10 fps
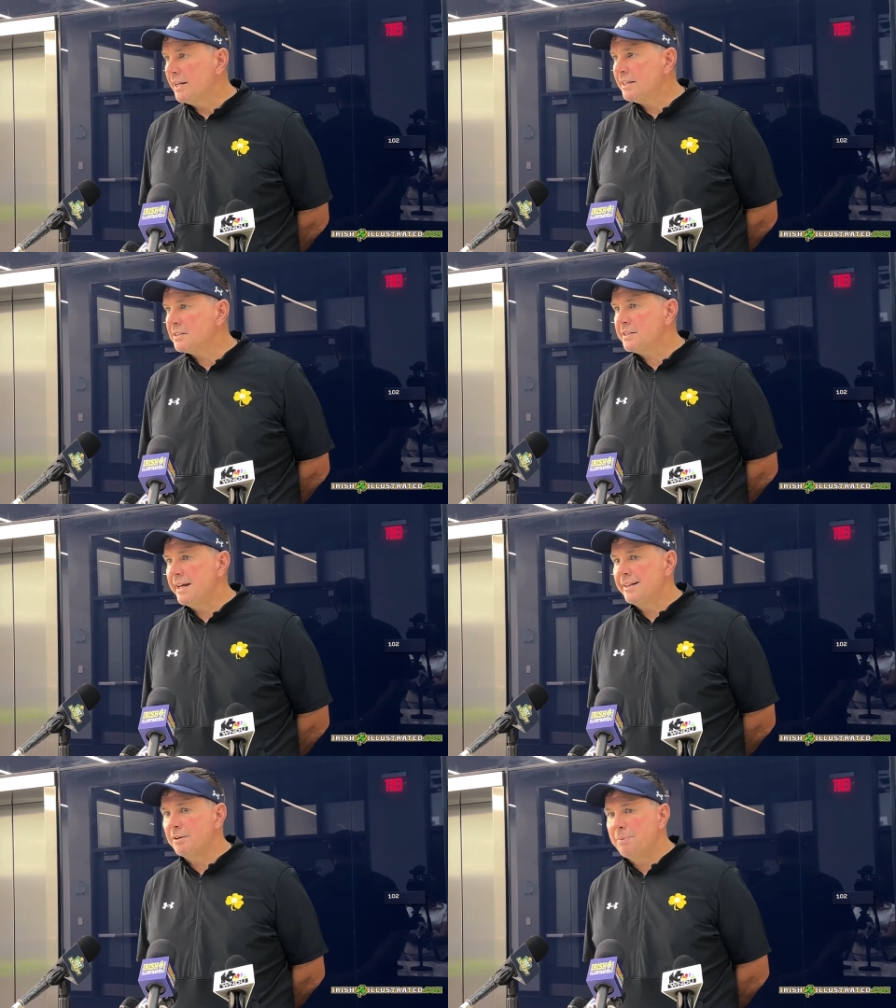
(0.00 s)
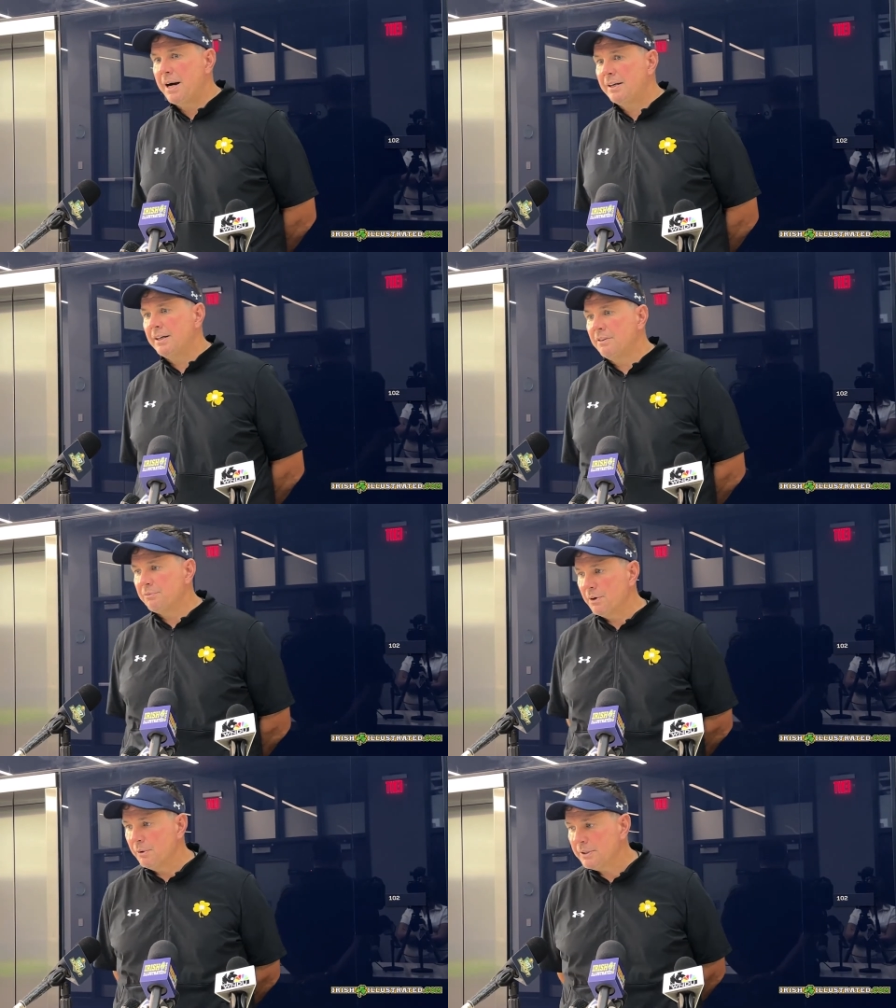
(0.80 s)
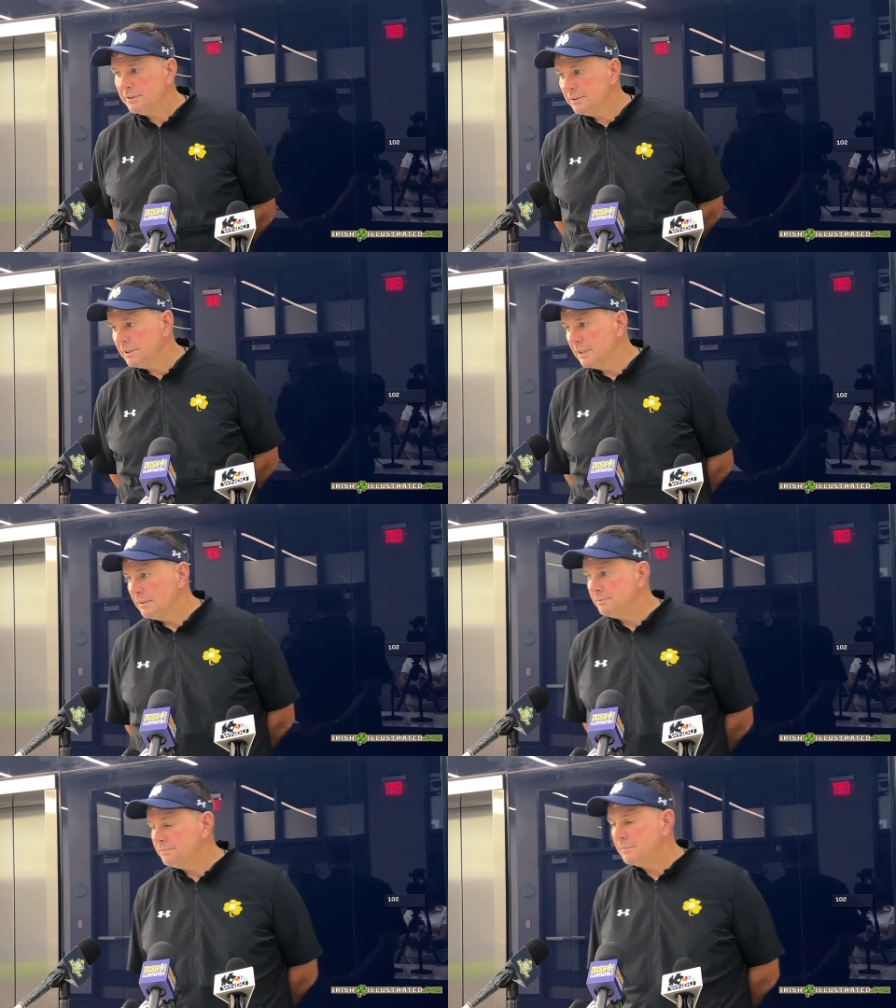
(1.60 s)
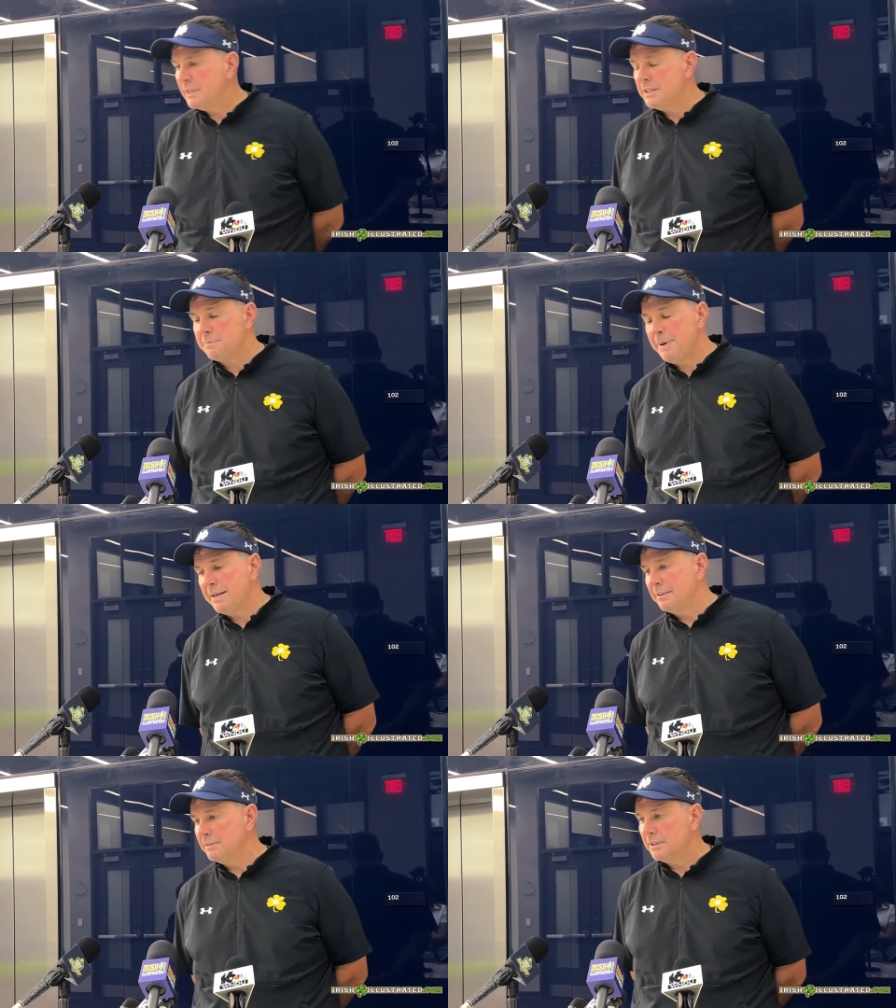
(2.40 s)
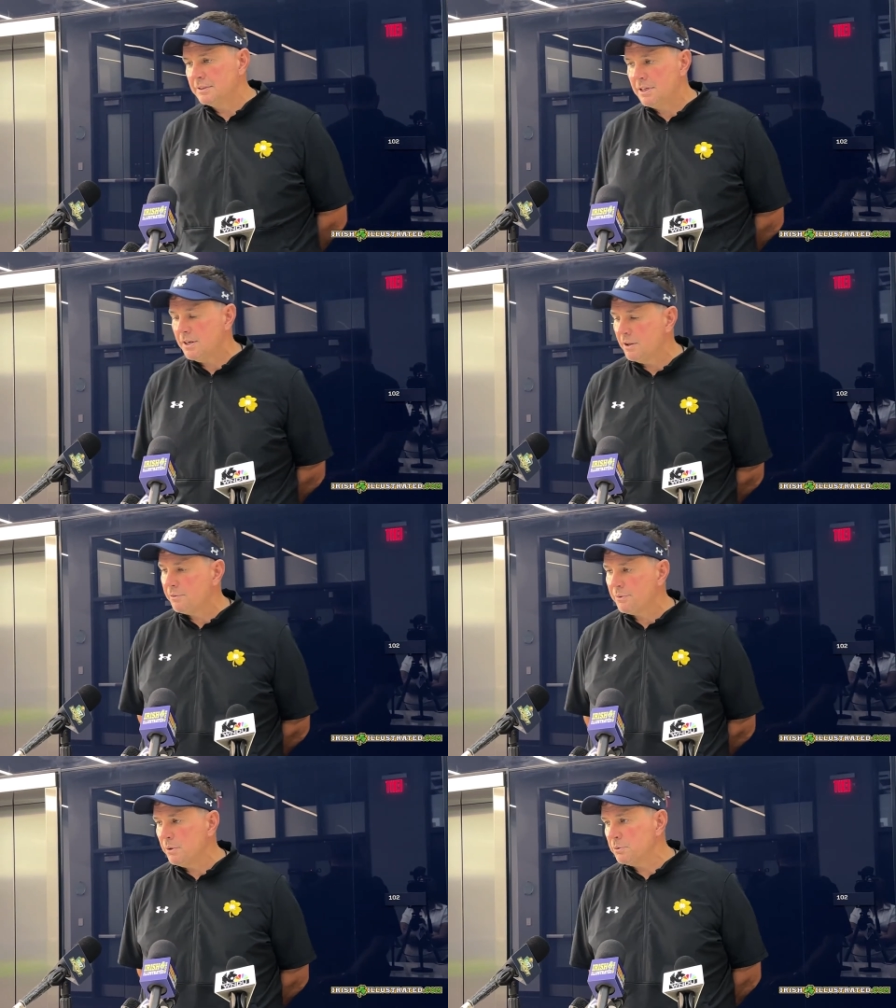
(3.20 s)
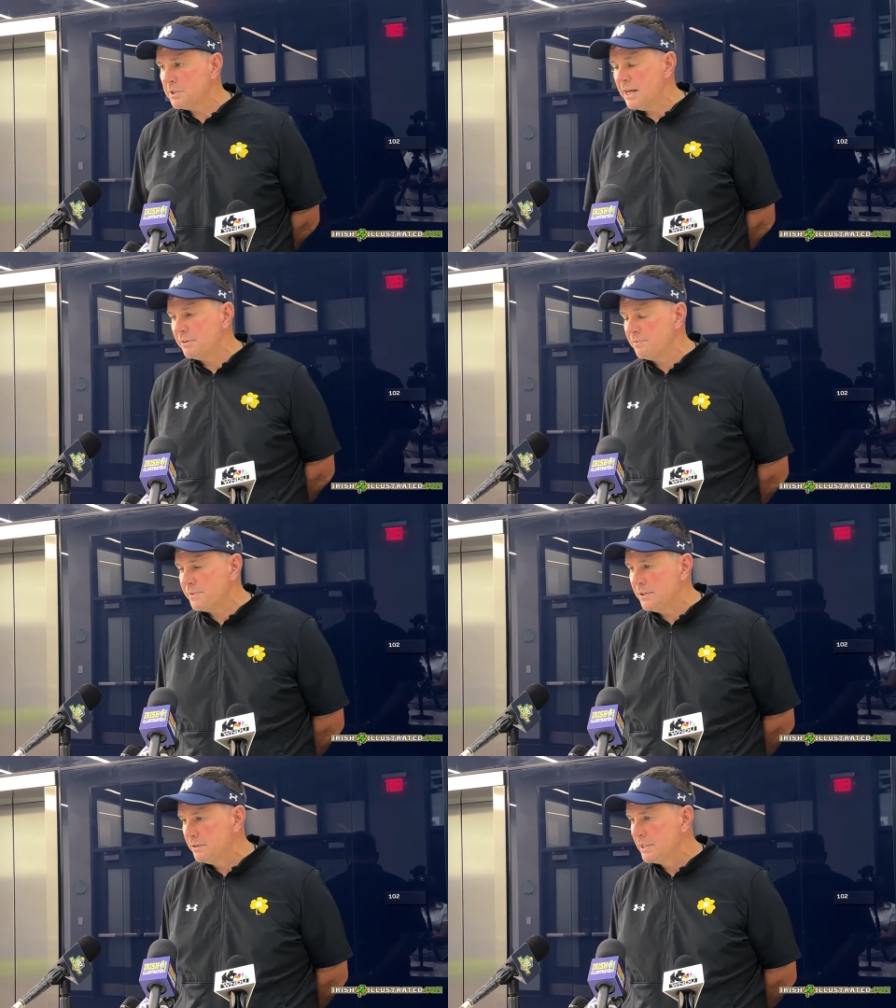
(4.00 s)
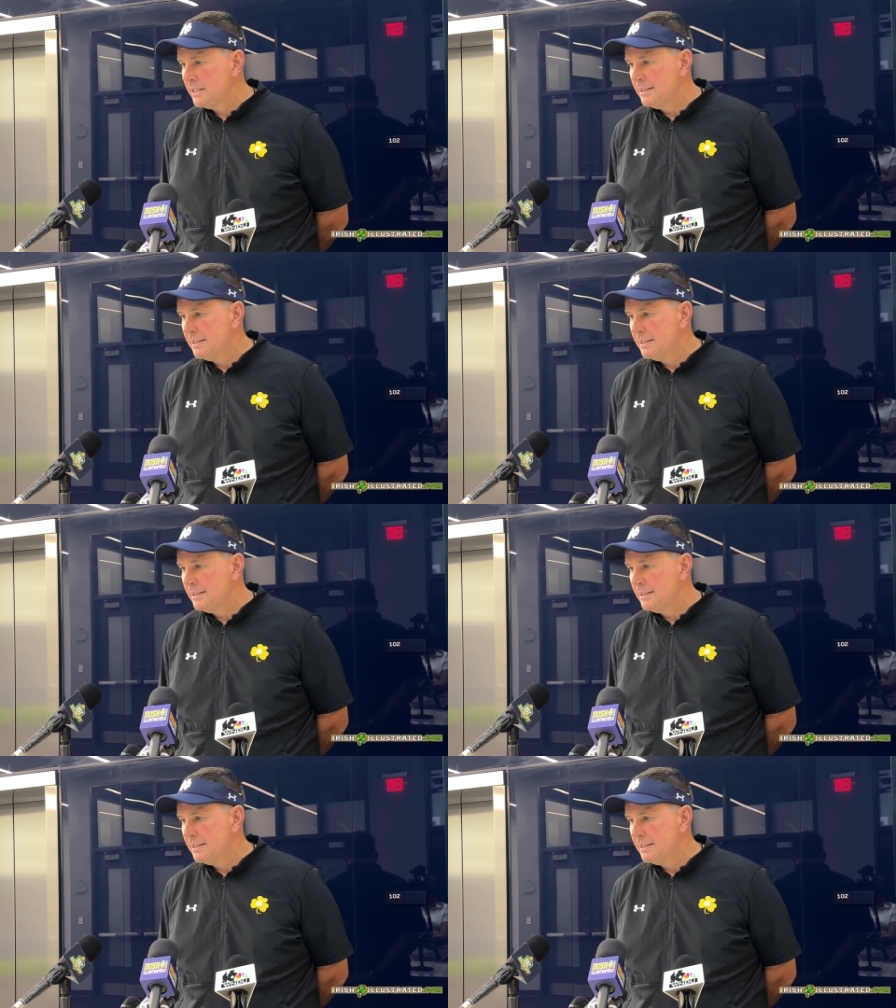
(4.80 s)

He could stand in the pocket and throw it. He's made a ton of throws down the field.